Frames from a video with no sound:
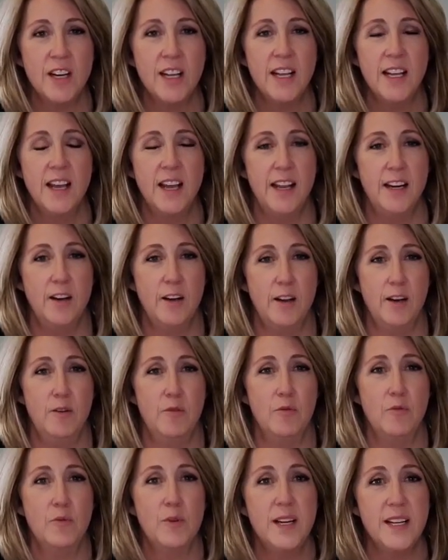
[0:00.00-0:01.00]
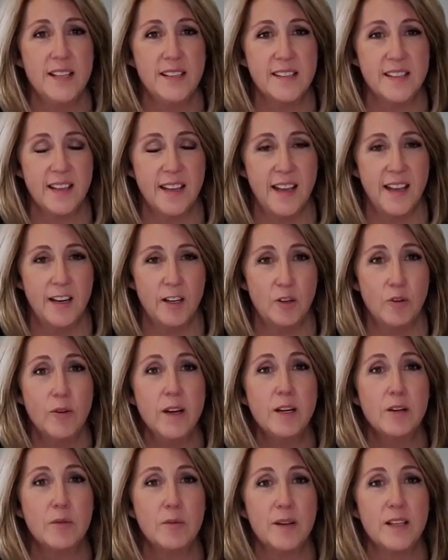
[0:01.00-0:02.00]
and a risk, at a
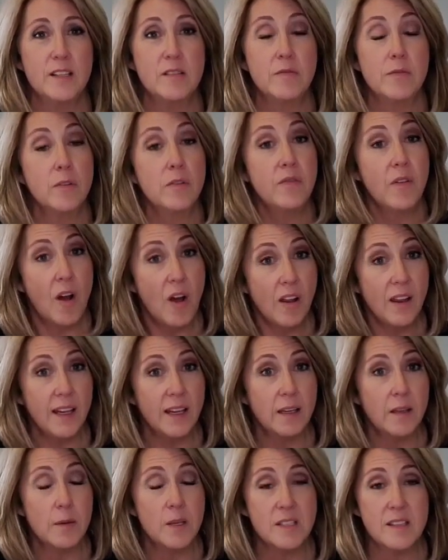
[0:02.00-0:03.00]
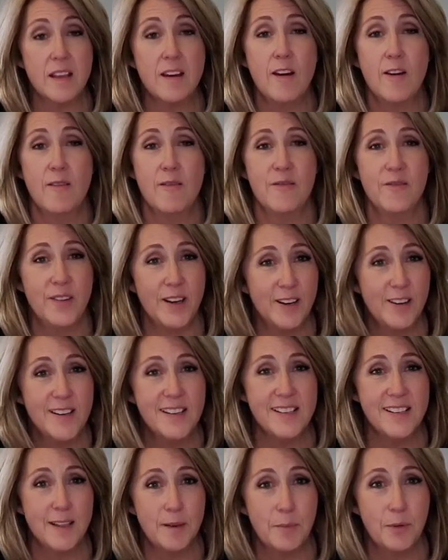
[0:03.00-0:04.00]
greater risk for falling, because they are very
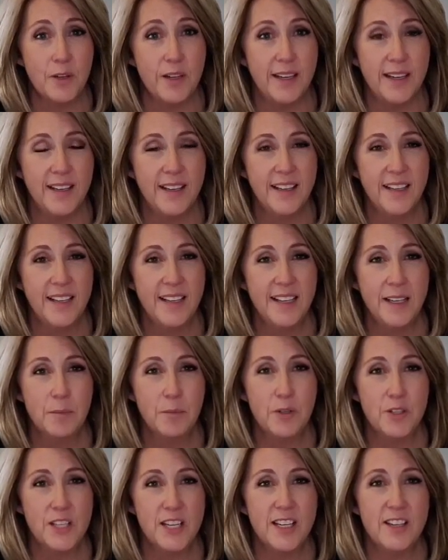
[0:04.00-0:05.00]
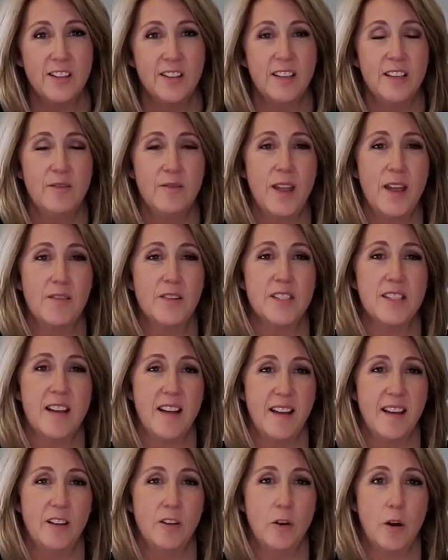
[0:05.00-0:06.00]
slippery, particularly if you have a
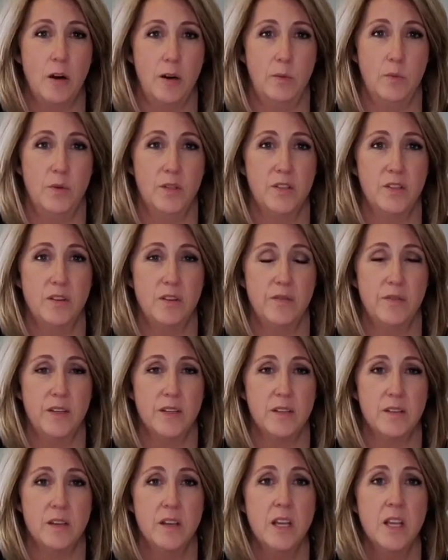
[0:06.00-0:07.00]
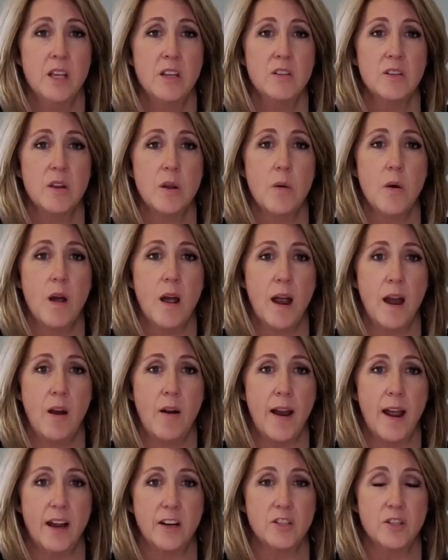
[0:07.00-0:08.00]
tile or hardwood surface. So our
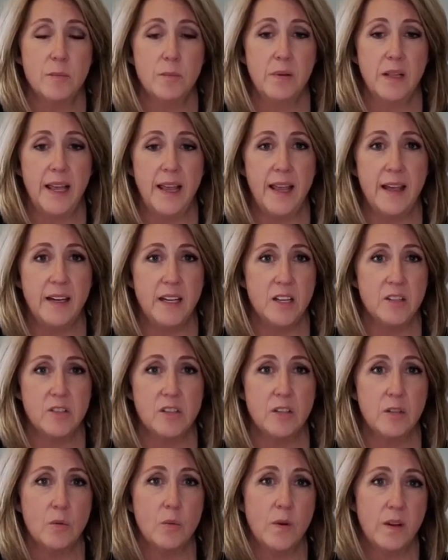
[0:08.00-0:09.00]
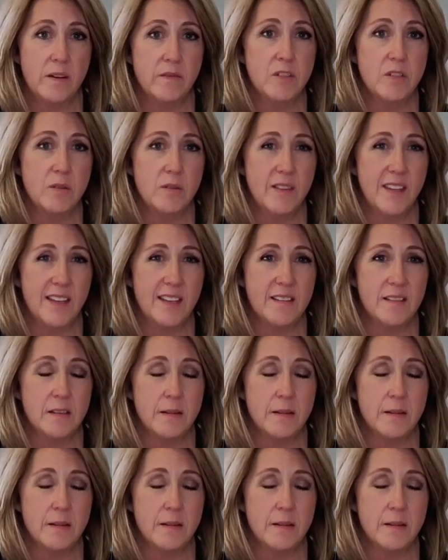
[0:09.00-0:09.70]
action plan is to do one of two things.